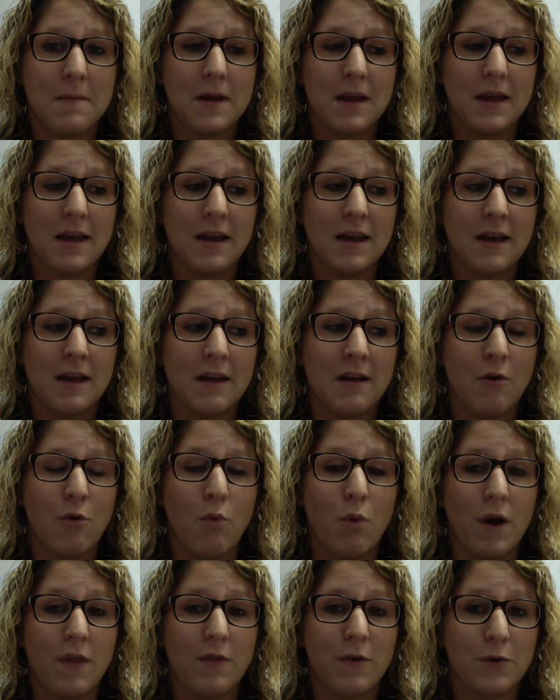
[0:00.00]
in
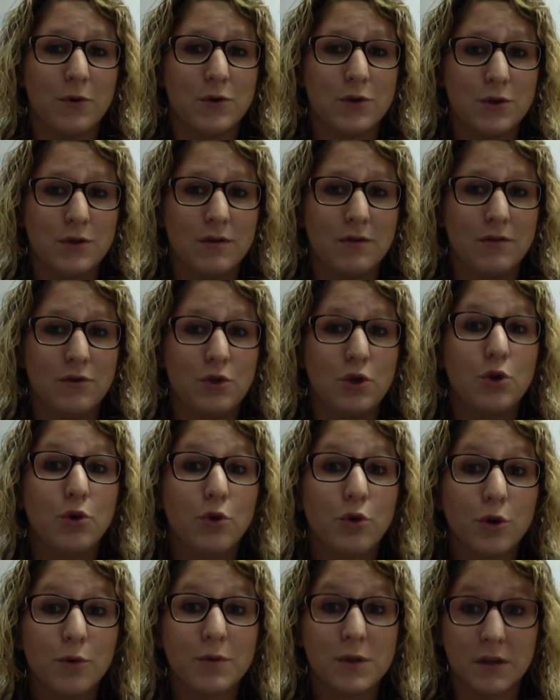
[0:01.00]
what those two
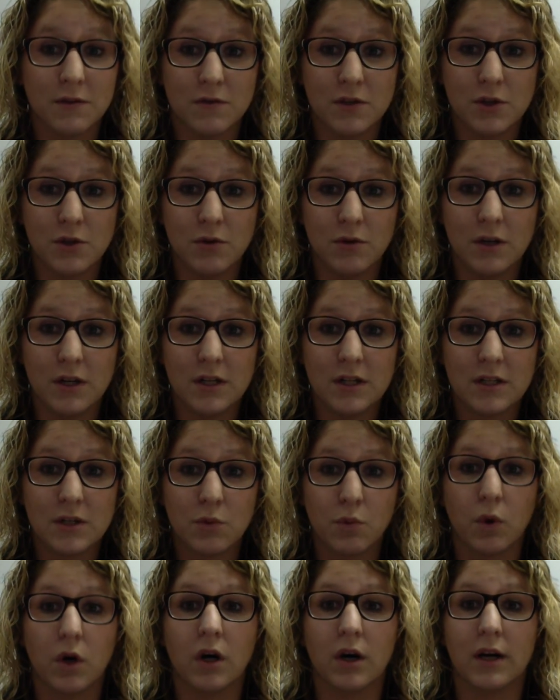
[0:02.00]
groups of
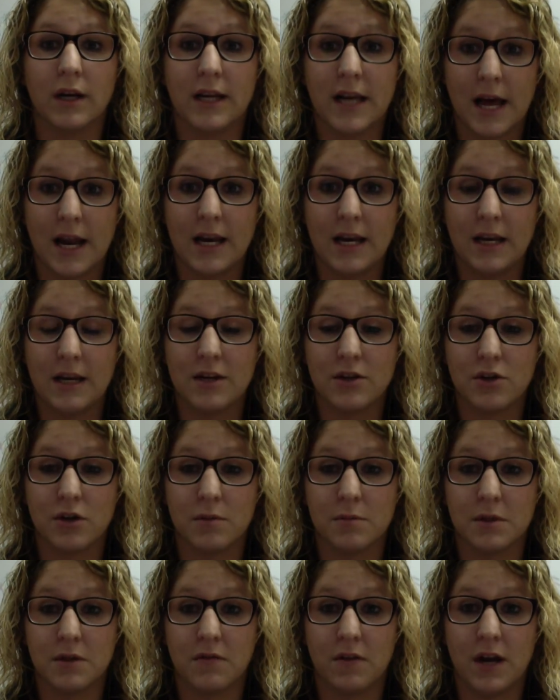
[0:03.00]
students were getting in
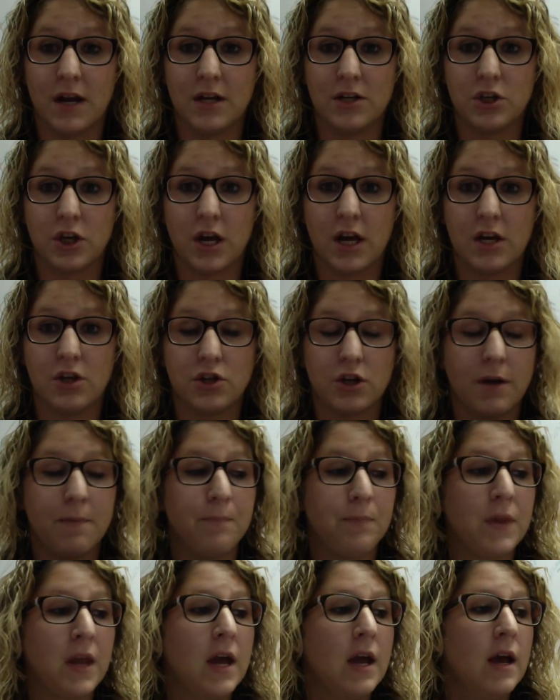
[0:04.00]
terms of an education.